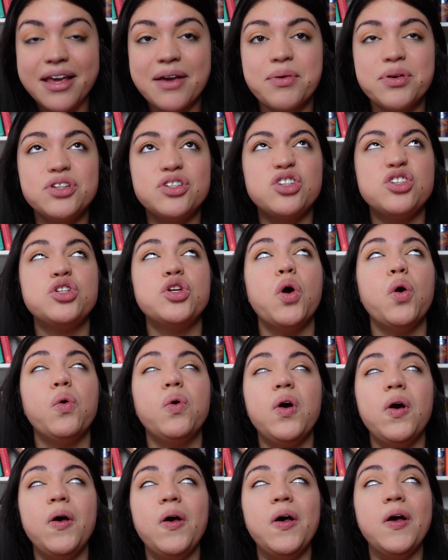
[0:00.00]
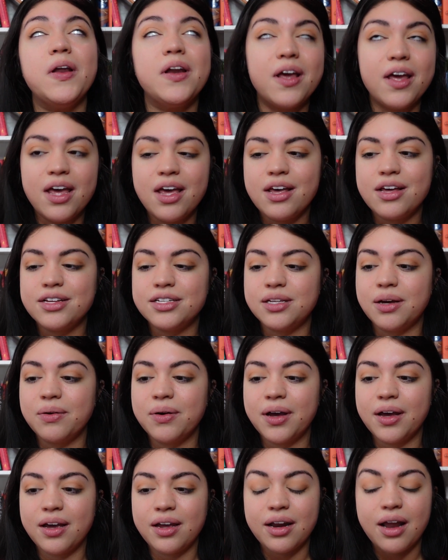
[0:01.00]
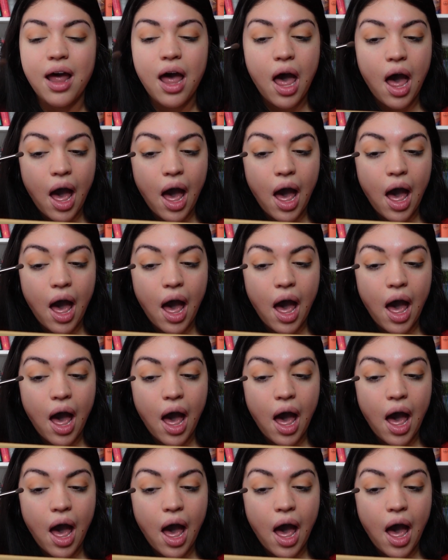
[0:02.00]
it was so good, so good.